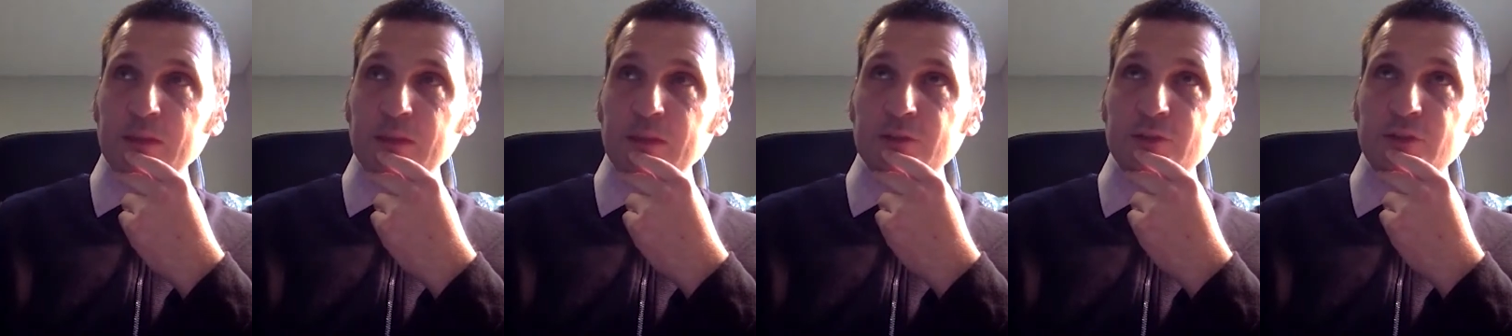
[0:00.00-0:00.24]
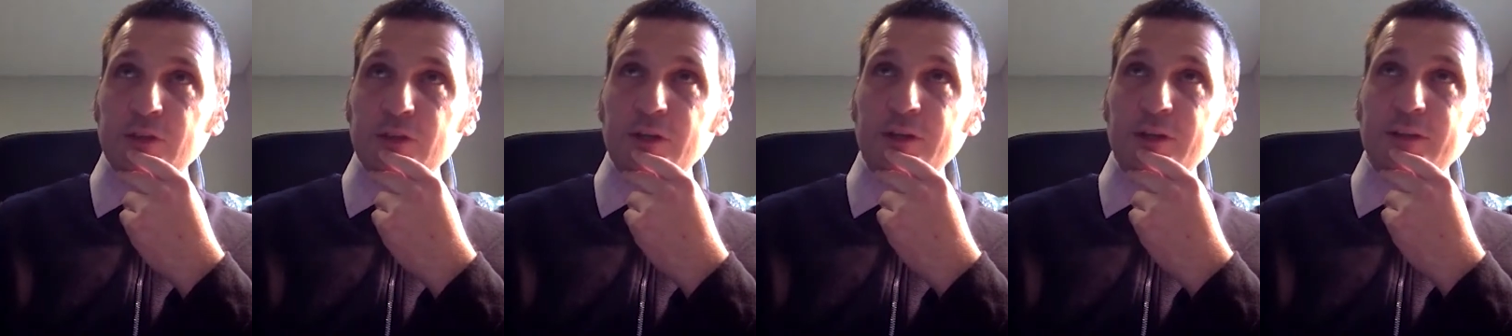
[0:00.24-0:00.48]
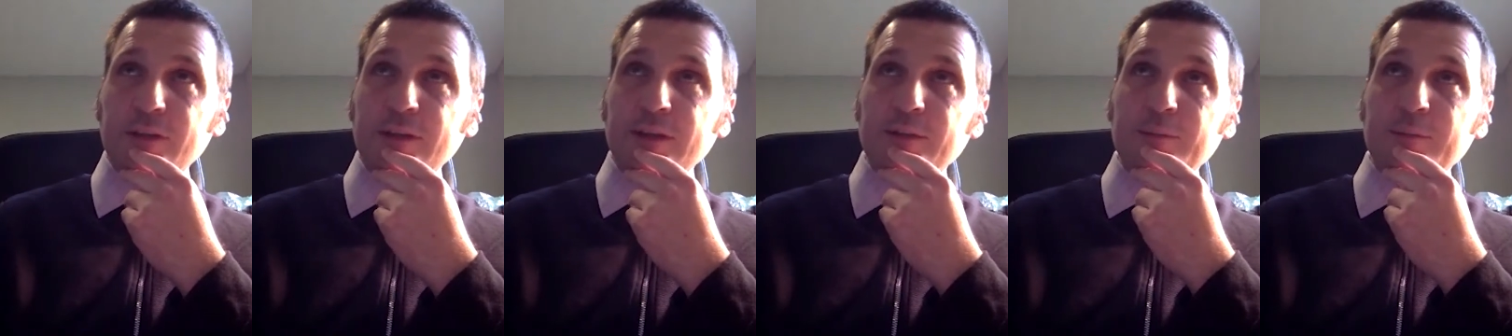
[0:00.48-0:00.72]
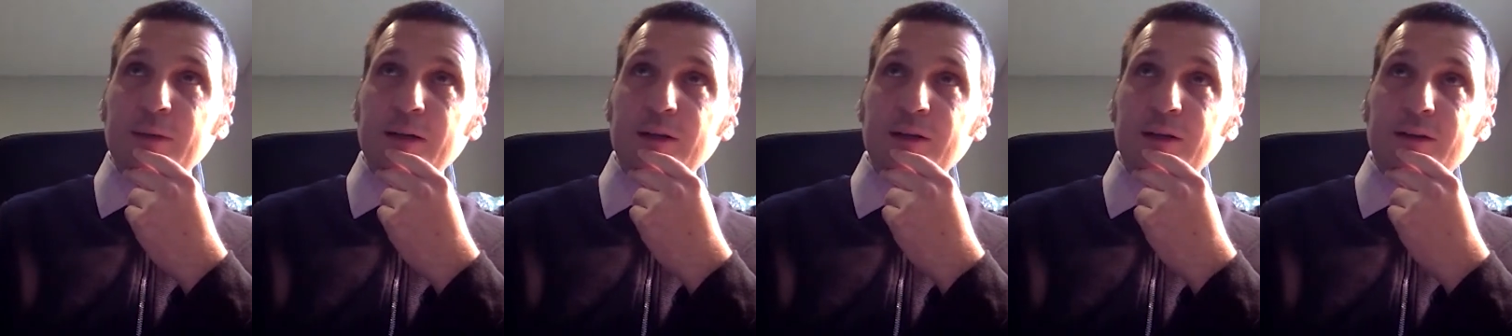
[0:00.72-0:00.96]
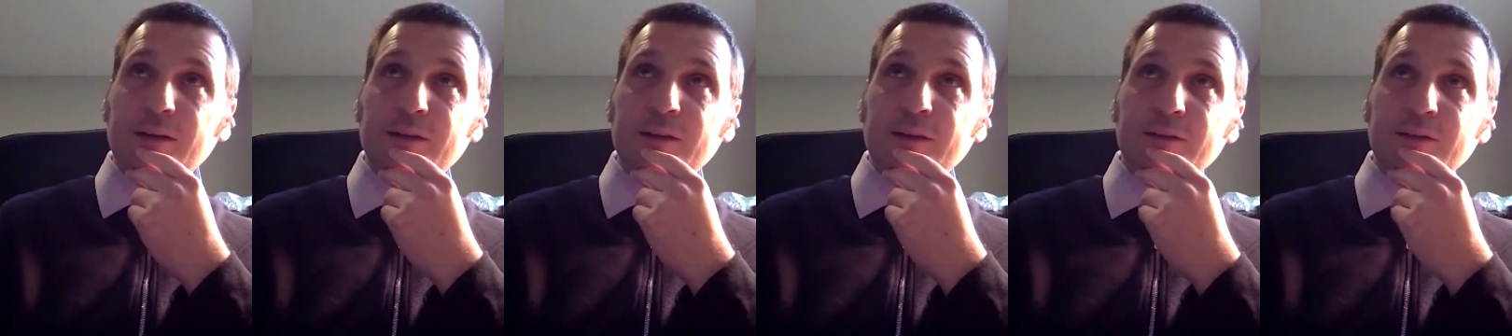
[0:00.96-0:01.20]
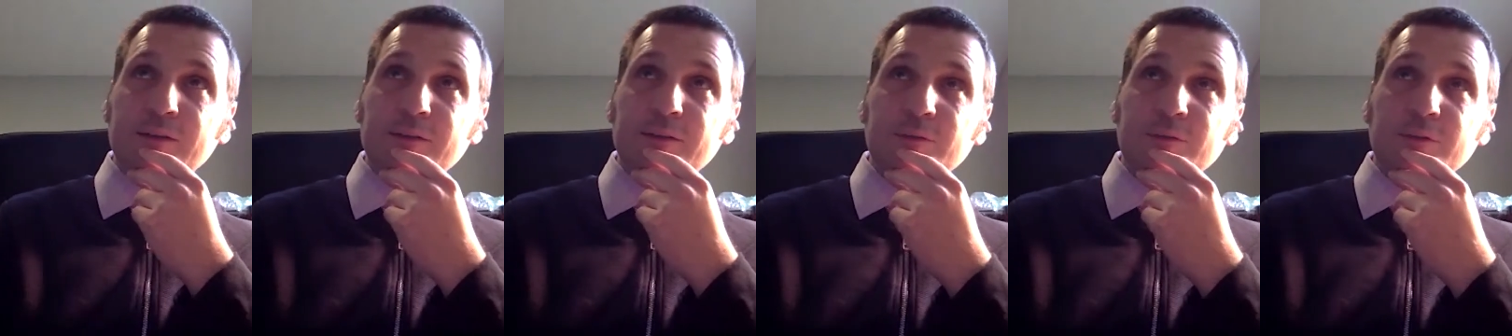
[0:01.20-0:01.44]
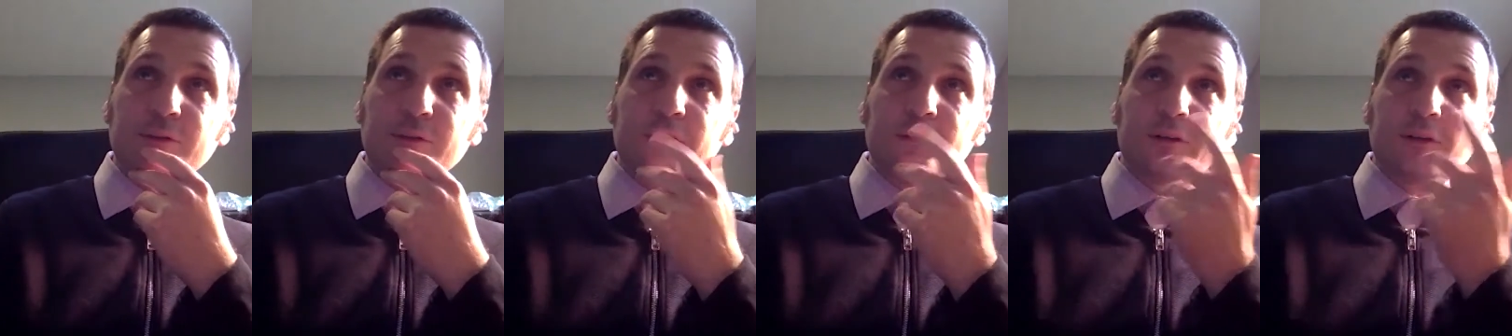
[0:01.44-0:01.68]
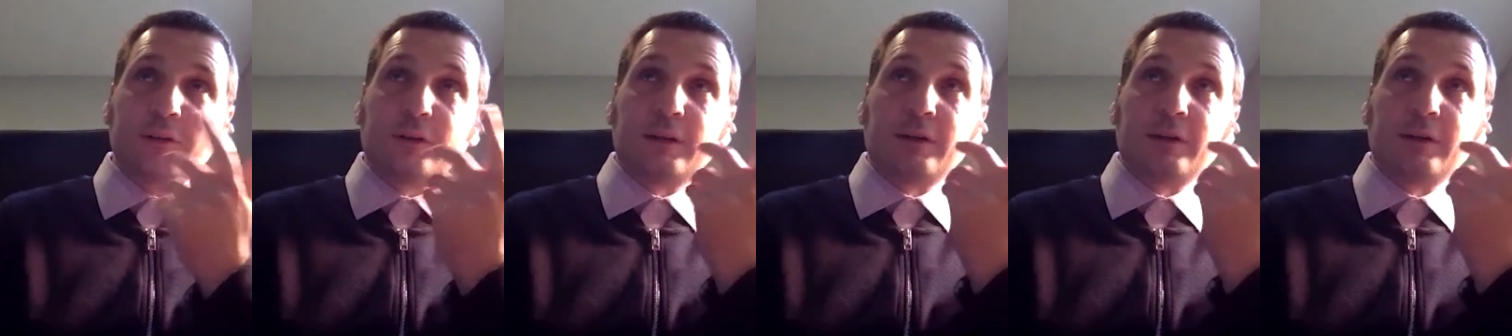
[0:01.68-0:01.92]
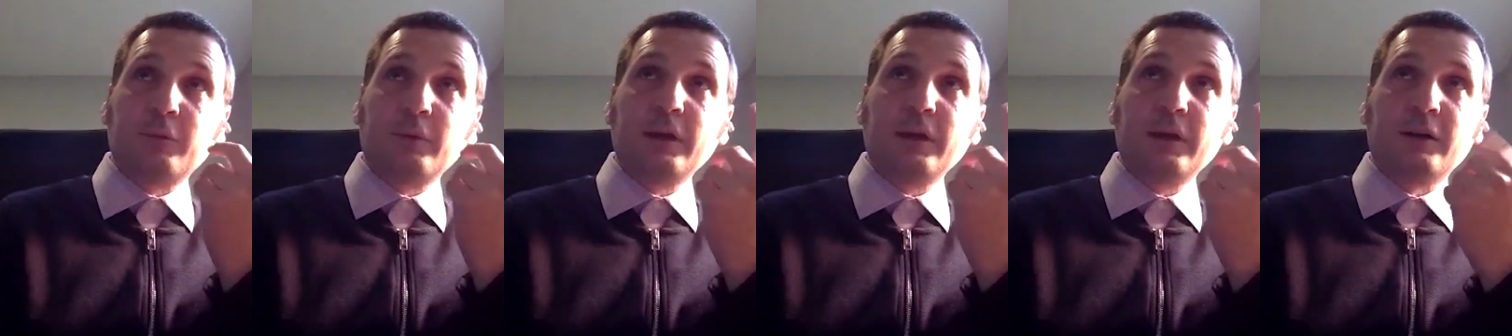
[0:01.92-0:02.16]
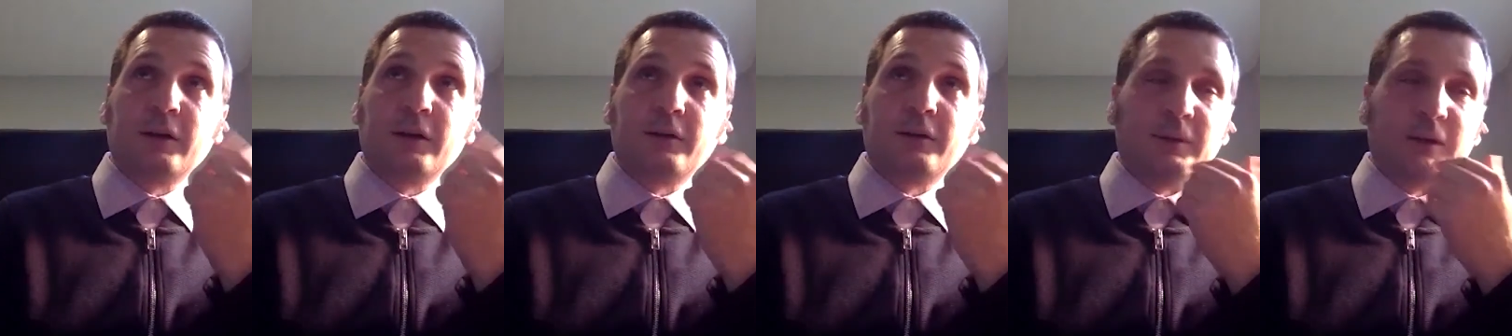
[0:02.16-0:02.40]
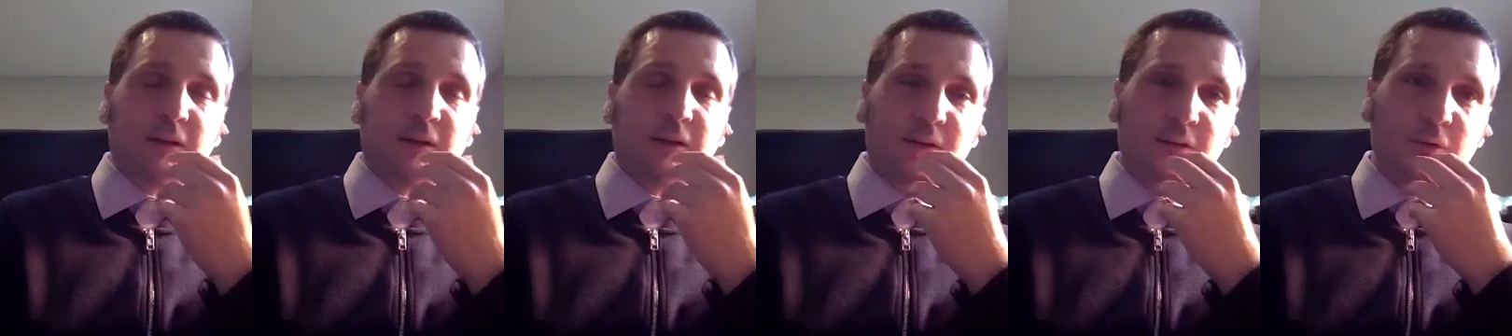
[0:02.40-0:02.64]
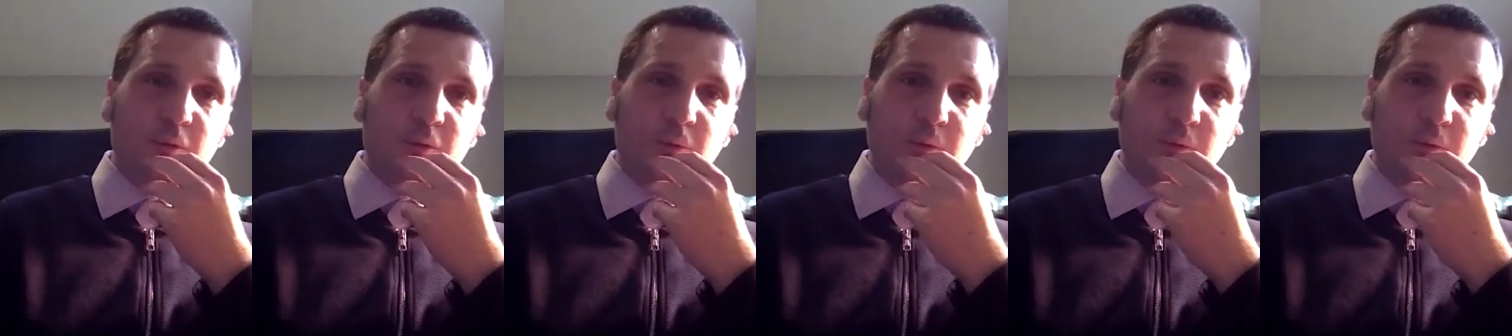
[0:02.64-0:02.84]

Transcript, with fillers: Sure, the American, yeah, we are Americans.